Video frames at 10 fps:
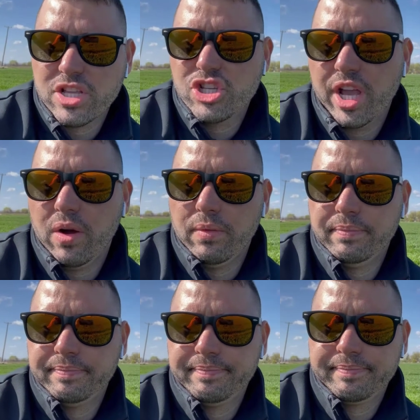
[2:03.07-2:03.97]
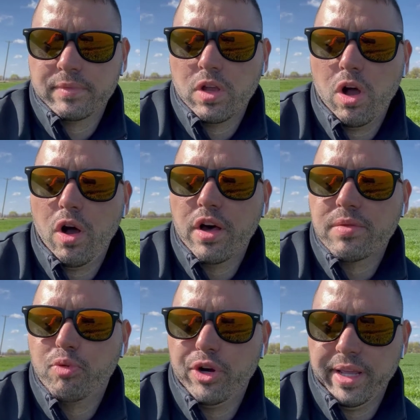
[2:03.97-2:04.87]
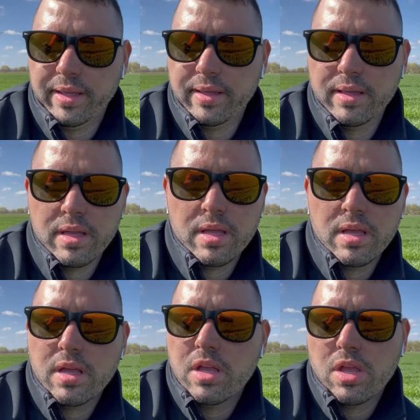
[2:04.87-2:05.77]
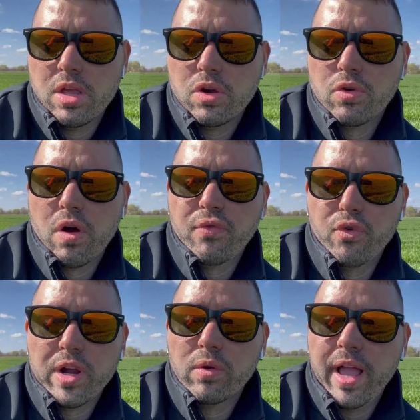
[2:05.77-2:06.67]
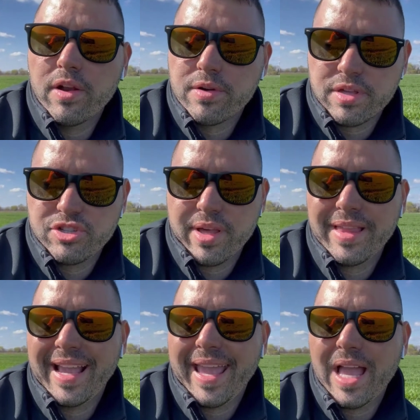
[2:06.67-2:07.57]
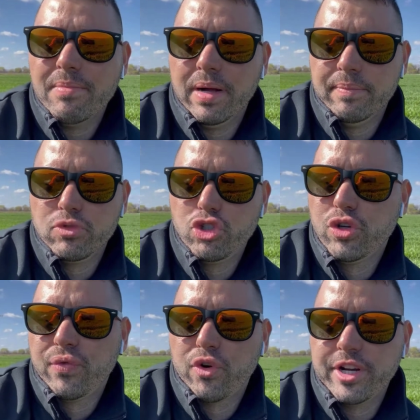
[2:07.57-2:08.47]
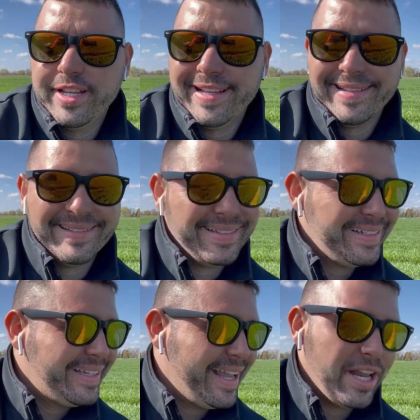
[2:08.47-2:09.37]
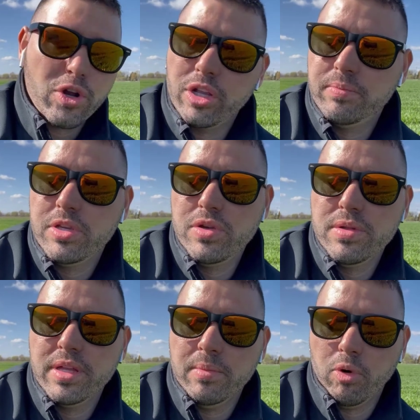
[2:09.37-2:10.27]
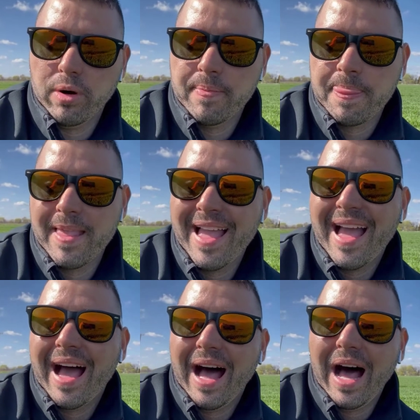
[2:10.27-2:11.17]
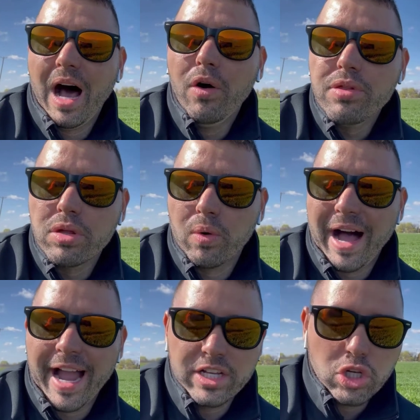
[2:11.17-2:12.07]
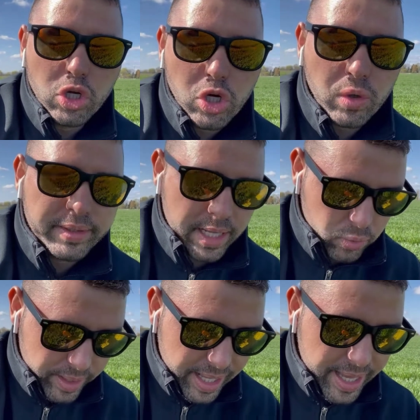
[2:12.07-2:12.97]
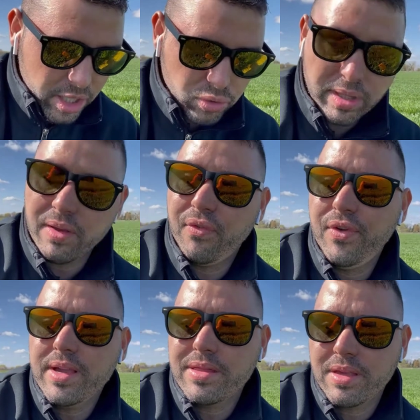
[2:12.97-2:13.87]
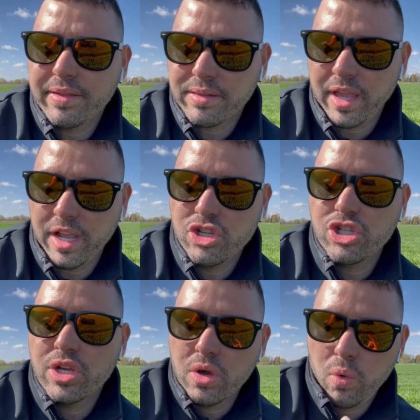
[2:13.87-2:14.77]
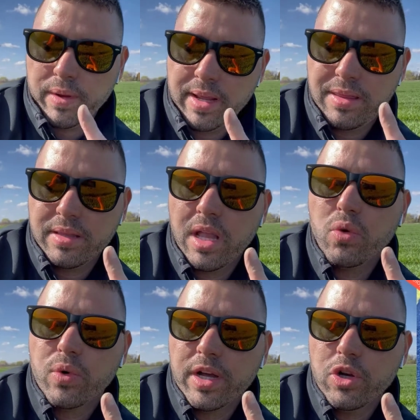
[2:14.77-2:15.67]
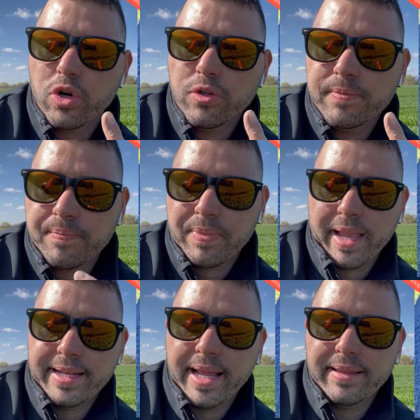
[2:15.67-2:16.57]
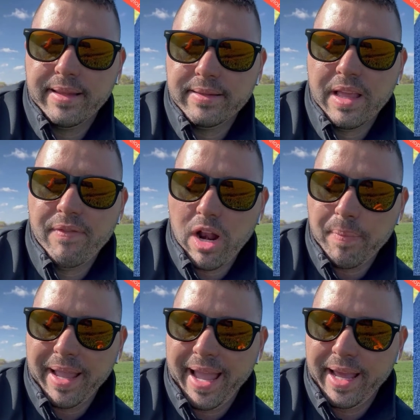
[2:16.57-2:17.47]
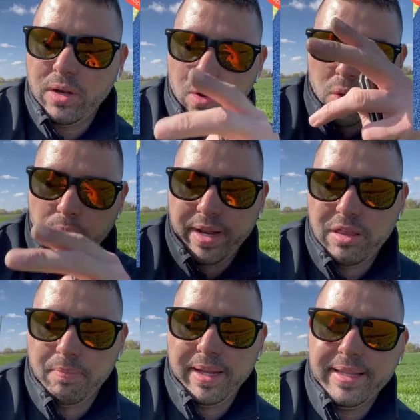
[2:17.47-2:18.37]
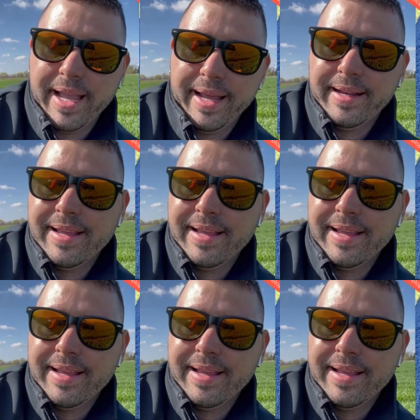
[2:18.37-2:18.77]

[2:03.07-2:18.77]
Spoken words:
HL, Osprey, growth regulators such as dicamba, 2,4-D cannot be used anymore. Also, I know that when I get to the Feekes 6 stage, when I see that one node and that developing head, when I split that,